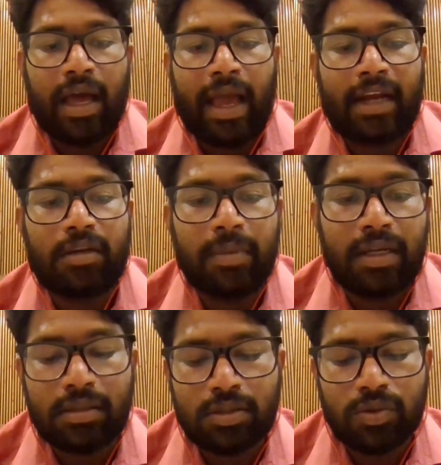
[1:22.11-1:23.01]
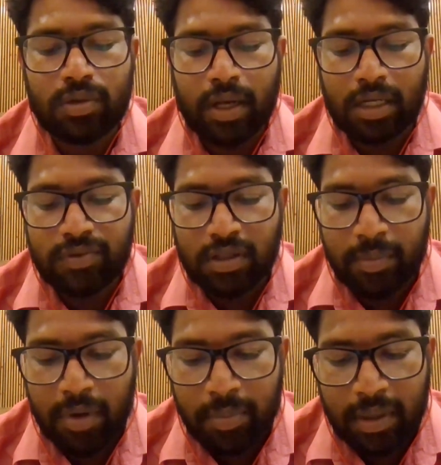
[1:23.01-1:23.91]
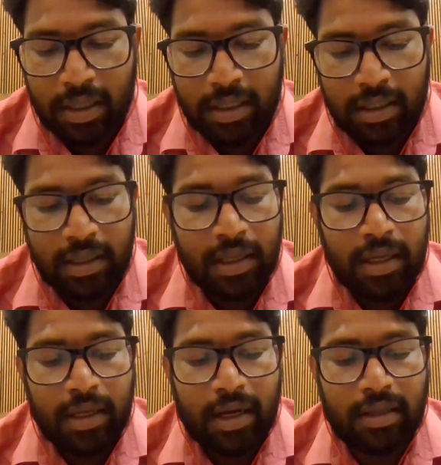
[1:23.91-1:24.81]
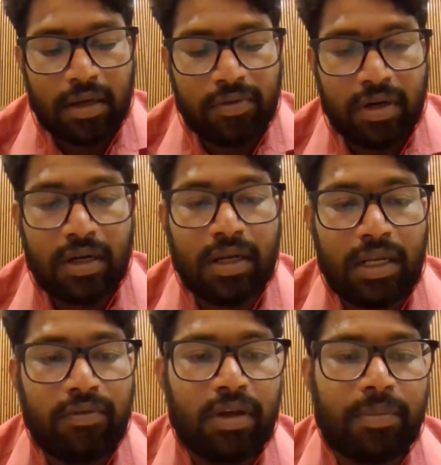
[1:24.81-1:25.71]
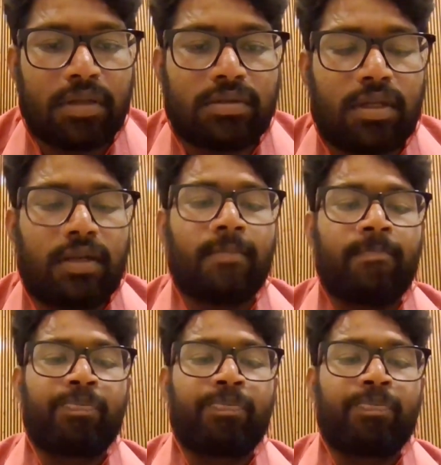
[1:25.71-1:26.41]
Act means to transfer the property. Another word living person.